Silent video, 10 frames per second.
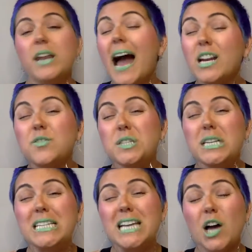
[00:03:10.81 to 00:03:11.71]
out of
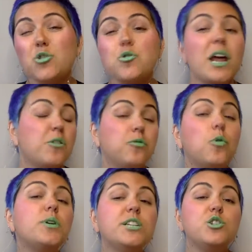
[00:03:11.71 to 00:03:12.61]

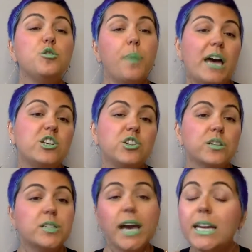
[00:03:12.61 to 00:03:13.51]
642
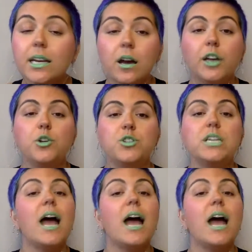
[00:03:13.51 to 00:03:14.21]
patients getting an IUD